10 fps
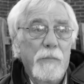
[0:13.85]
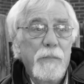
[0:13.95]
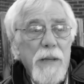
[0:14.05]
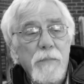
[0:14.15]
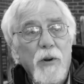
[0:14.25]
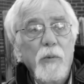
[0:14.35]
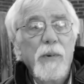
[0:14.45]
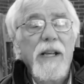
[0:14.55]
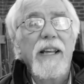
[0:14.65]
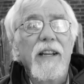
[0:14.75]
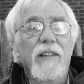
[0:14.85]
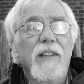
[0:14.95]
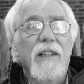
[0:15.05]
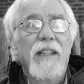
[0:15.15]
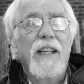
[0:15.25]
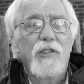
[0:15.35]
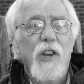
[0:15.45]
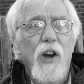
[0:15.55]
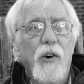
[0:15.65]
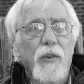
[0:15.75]
People are beginning to catch
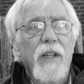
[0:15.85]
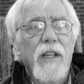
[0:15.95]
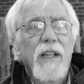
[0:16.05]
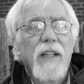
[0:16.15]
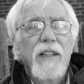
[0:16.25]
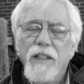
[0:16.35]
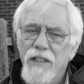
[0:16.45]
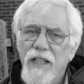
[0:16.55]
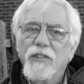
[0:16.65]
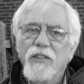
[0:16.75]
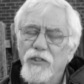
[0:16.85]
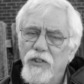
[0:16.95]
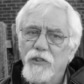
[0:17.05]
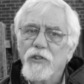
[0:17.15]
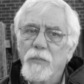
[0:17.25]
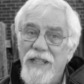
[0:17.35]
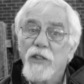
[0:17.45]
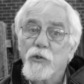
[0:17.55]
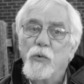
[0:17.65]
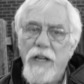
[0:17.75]
on that, yes, the system
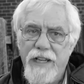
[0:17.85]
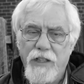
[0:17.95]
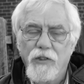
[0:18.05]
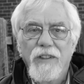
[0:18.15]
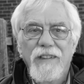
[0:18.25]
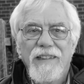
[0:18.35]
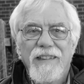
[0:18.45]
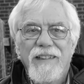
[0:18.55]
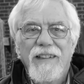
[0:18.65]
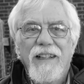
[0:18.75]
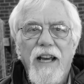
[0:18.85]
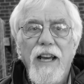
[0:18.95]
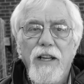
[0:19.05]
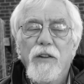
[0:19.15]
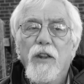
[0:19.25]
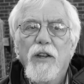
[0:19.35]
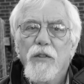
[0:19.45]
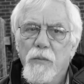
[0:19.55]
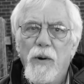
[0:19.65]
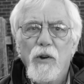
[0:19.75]
is rigged, and
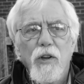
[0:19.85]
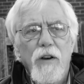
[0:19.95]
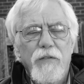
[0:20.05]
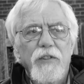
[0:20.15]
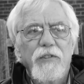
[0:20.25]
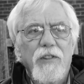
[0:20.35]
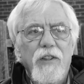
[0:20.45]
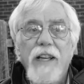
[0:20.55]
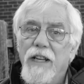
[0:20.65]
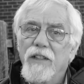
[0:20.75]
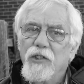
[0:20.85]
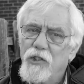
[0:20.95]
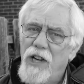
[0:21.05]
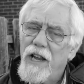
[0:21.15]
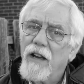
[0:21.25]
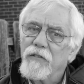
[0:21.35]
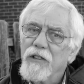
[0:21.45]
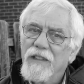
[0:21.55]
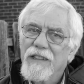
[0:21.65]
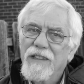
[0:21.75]
the bulk of us are getting the shaft
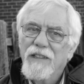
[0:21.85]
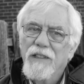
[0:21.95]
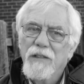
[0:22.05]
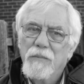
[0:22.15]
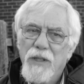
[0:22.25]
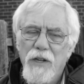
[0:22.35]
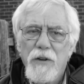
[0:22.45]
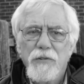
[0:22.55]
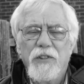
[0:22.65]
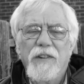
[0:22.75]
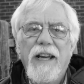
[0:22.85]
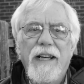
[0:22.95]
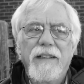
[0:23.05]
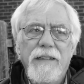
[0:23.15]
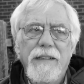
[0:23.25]
because of that.